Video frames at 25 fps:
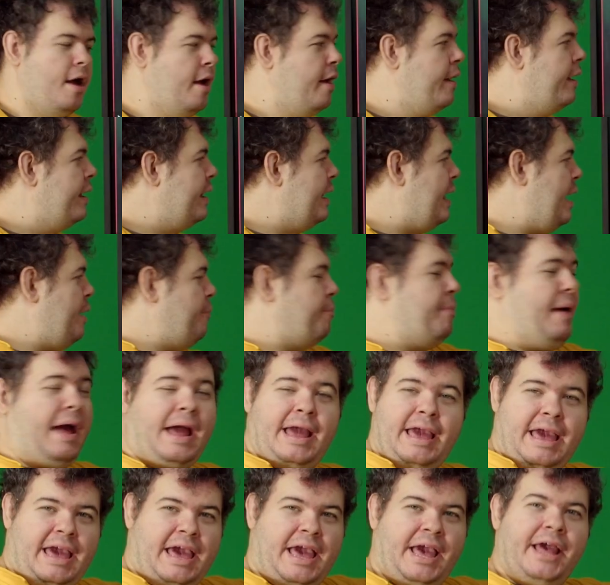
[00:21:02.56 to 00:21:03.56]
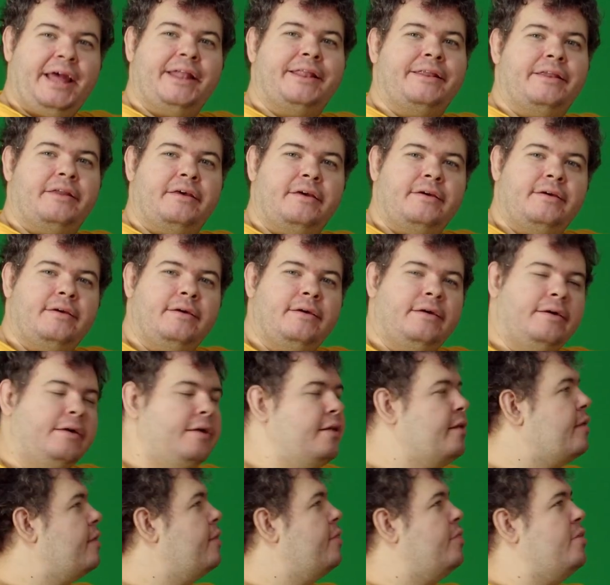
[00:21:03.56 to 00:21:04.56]
Now, back in
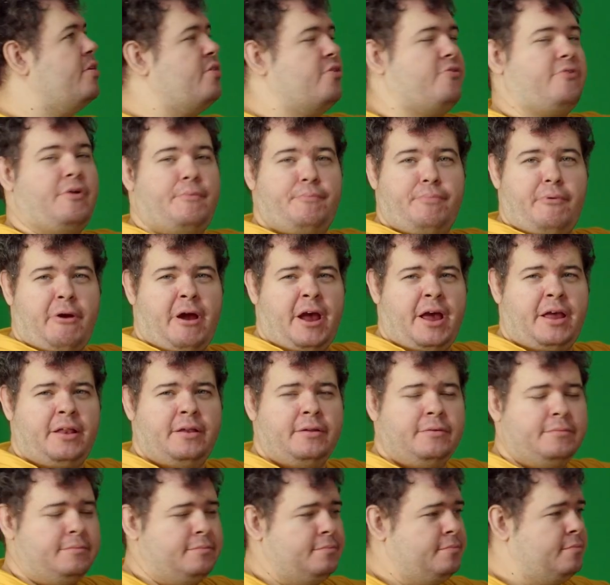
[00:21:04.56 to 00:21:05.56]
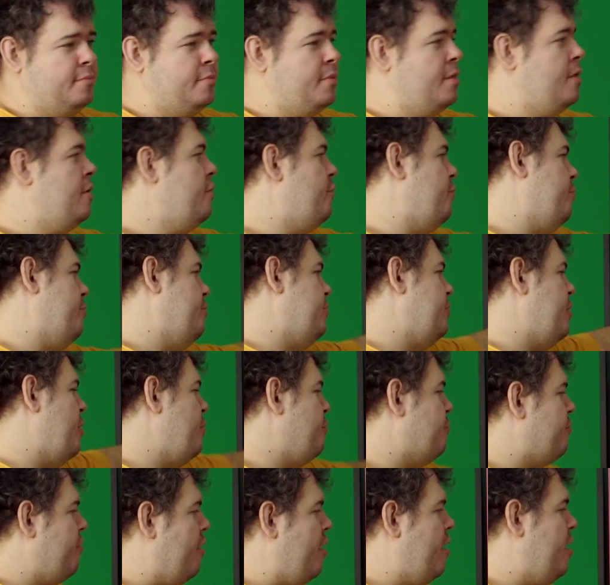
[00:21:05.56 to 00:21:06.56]
the script brain, or the node
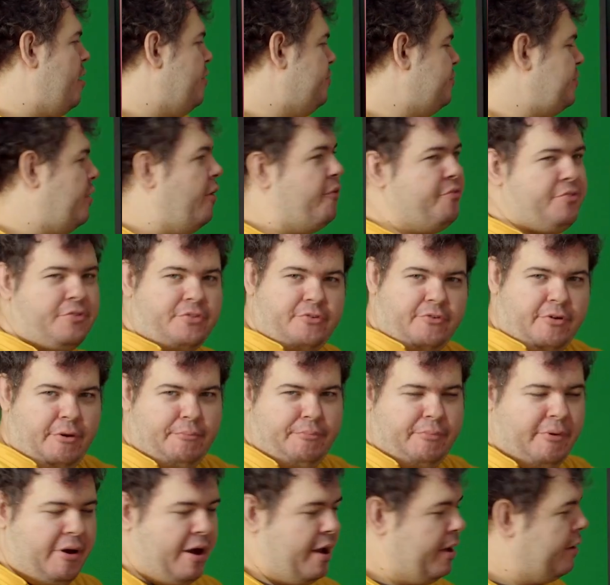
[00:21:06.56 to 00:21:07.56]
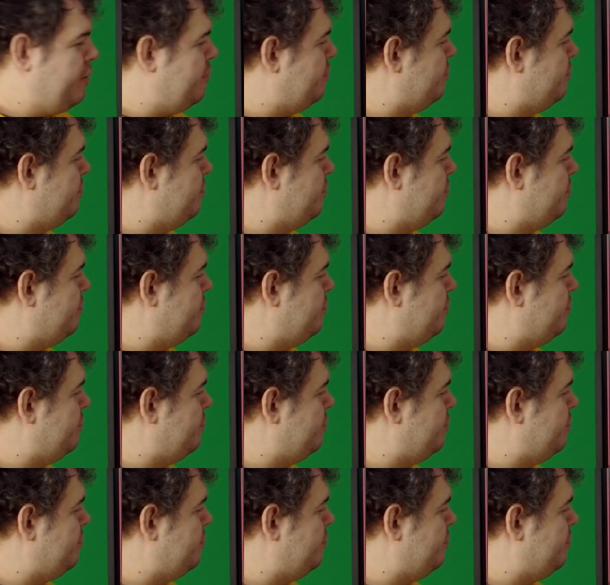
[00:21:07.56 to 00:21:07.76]
graph of the script brain,